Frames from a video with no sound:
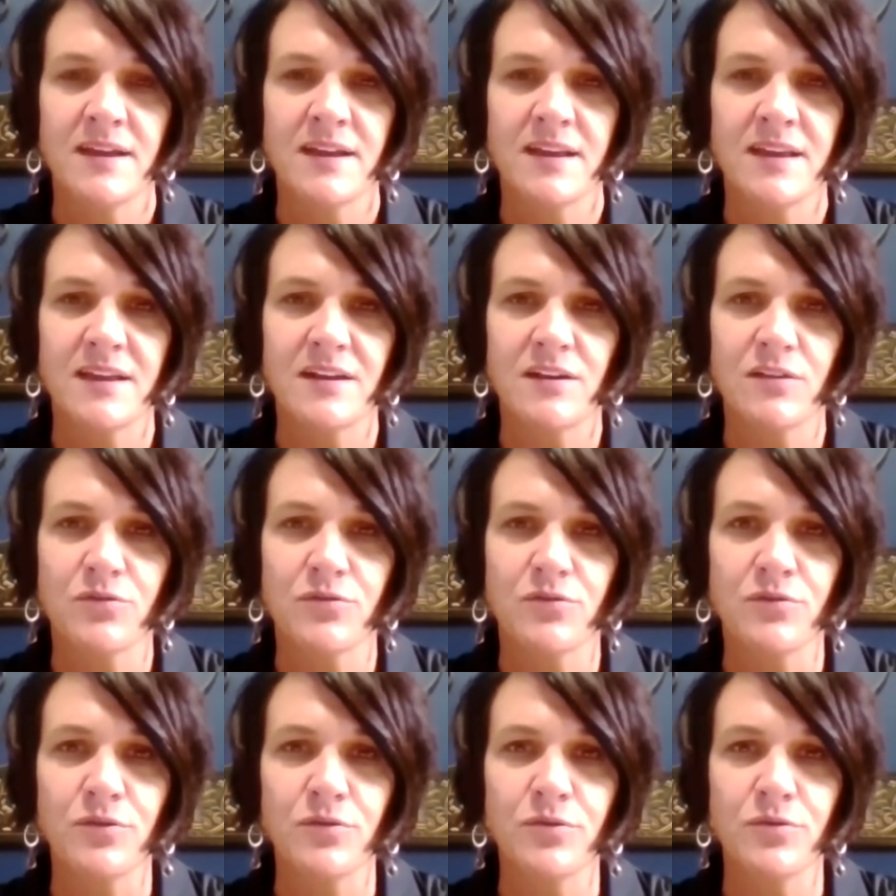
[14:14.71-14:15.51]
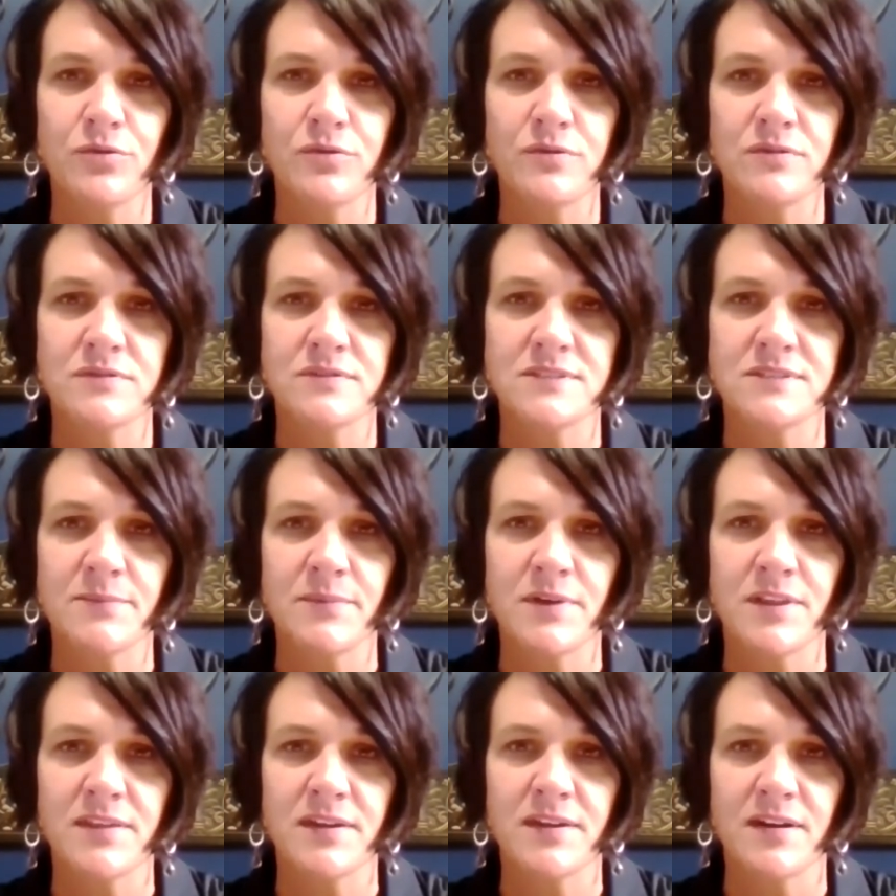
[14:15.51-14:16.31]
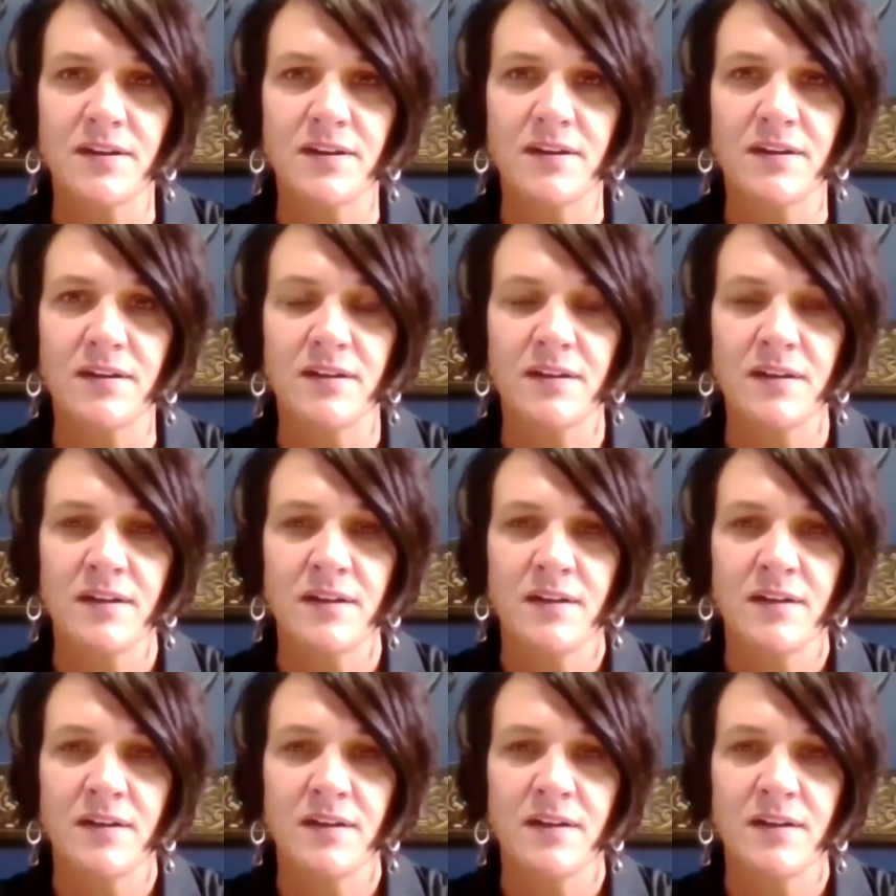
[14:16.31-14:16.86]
get through some of their